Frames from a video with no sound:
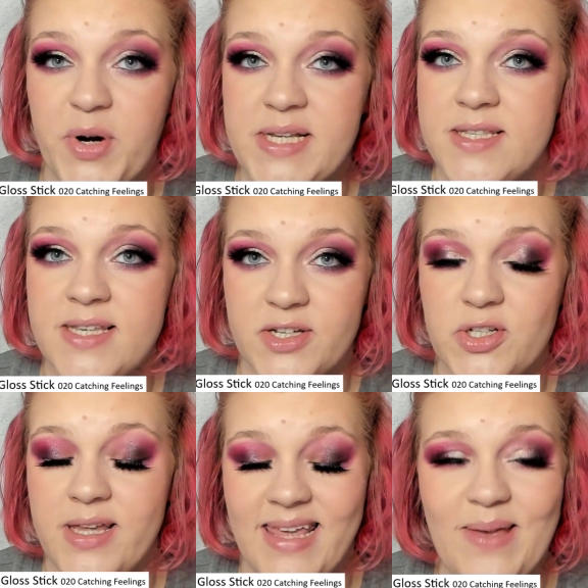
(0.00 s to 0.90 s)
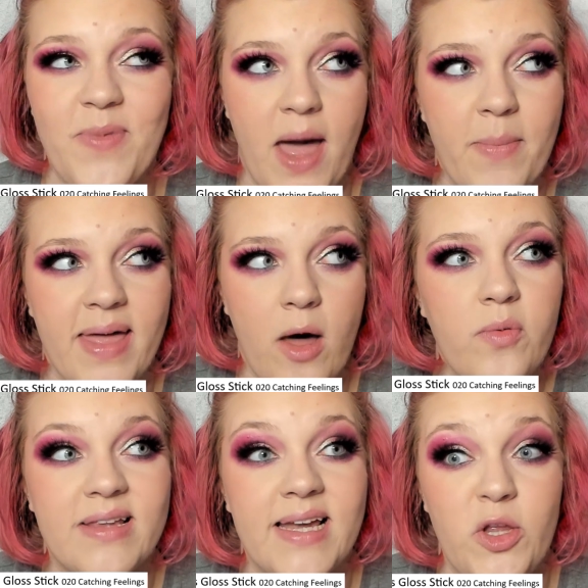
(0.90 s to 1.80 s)
brands actually keep coming
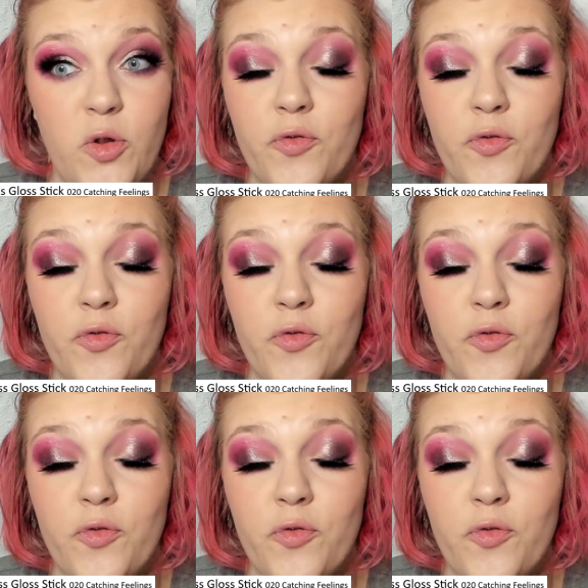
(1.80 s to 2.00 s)
out with like new